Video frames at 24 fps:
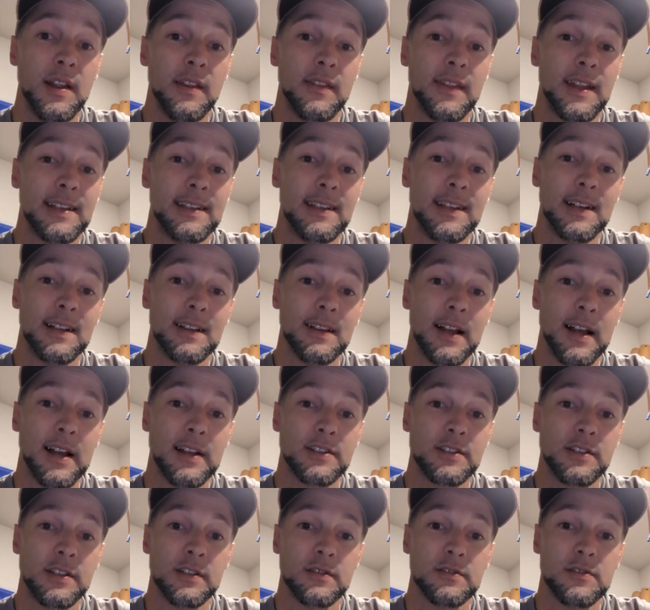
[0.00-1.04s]
They did it
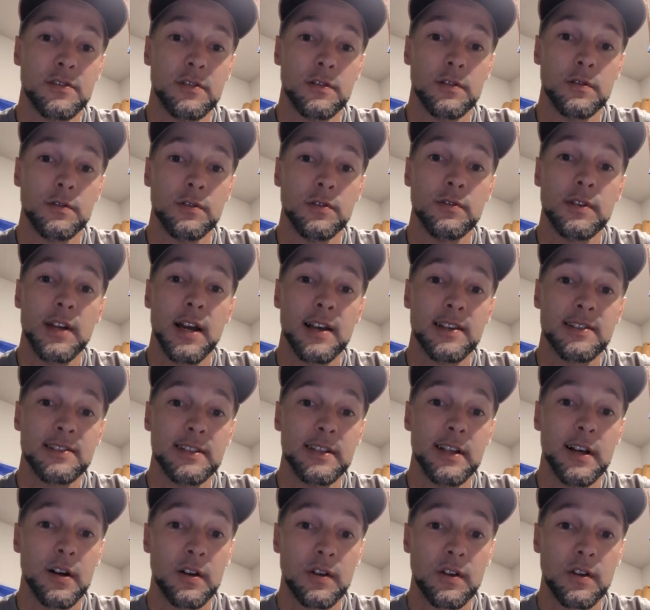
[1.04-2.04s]
last year too. You guys see how